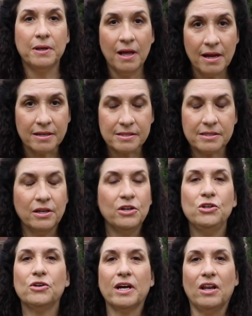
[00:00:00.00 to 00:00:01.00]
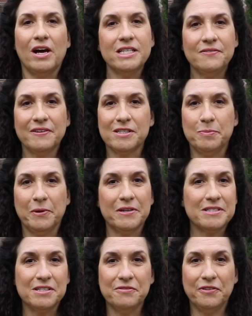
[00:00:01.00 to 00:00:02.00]
Plus, you'll get lots of
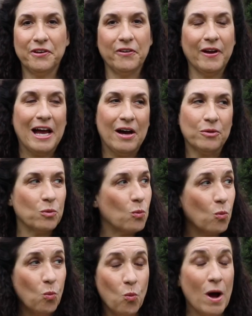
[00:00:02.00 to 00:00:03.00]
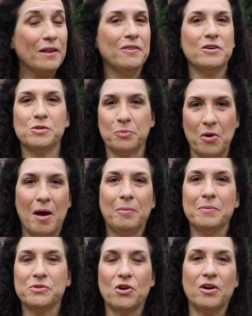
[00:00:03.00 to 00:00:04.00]
experience in figuring out what those
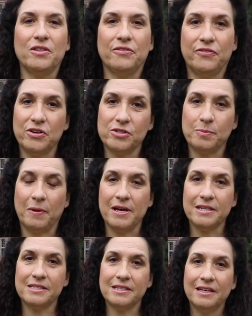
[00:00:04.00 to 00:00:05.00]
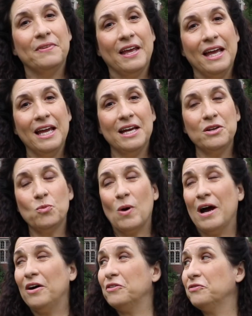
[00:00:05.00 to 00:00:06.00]
problems are in the first place. And
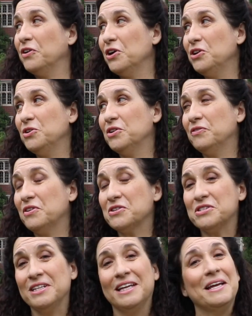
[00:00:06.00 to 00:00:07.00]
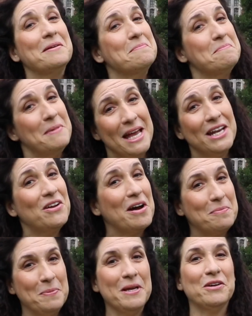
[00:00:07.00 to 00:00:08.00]
while Virt-University may
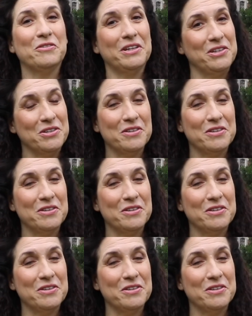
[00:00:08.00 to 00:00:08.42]
not be a real